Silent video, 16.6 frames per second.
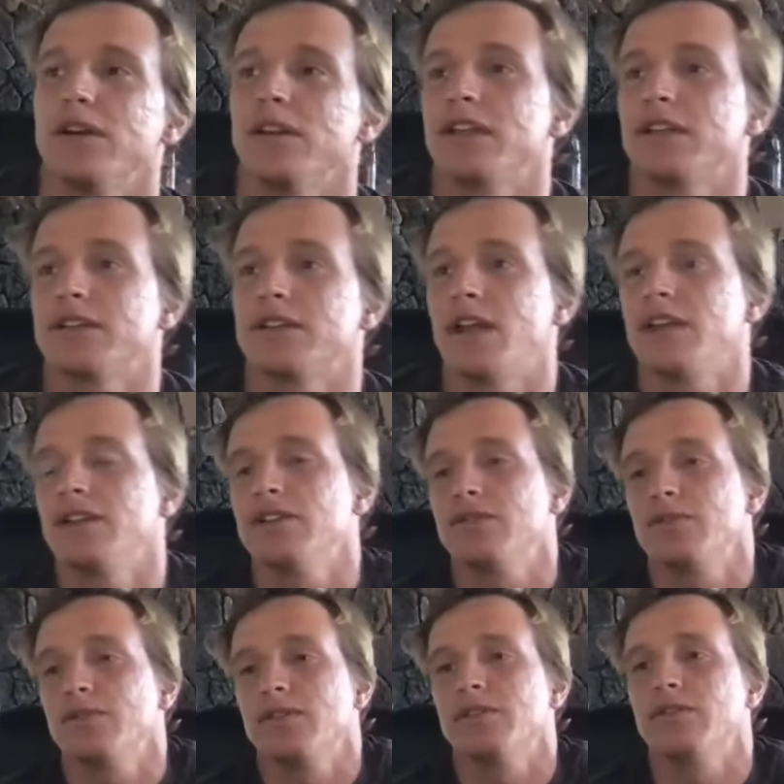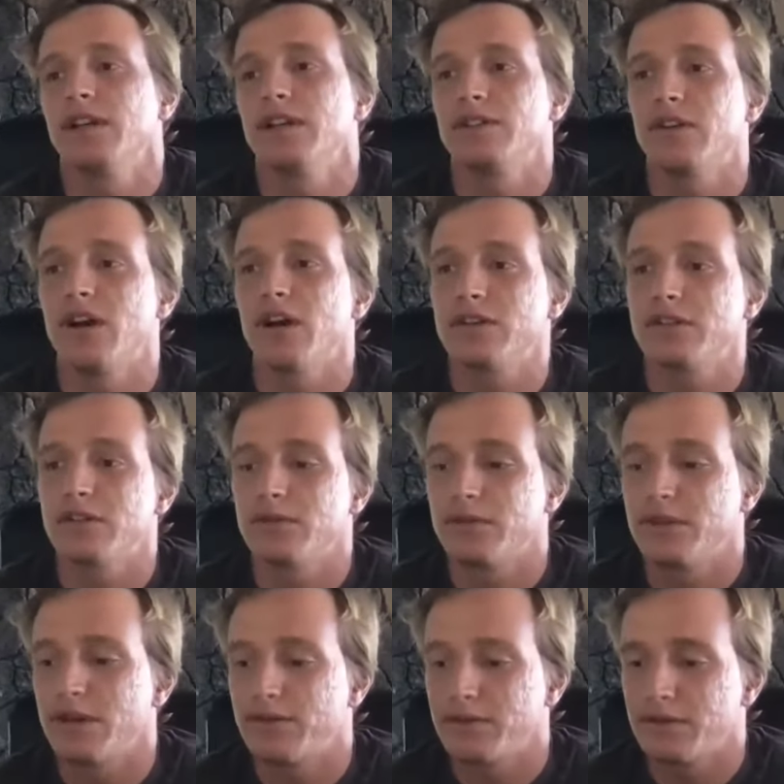like any sort of like doctor or
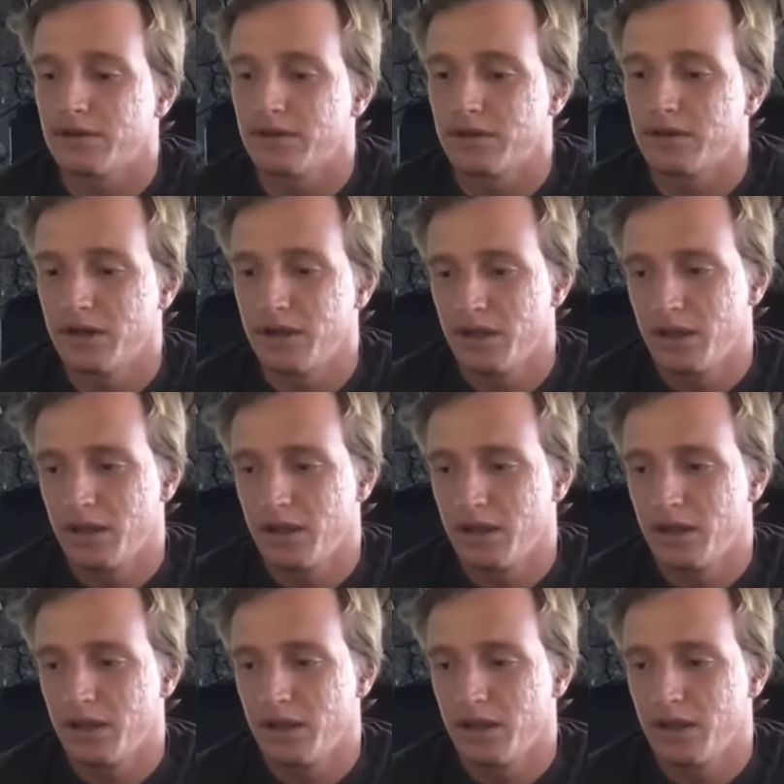whatever.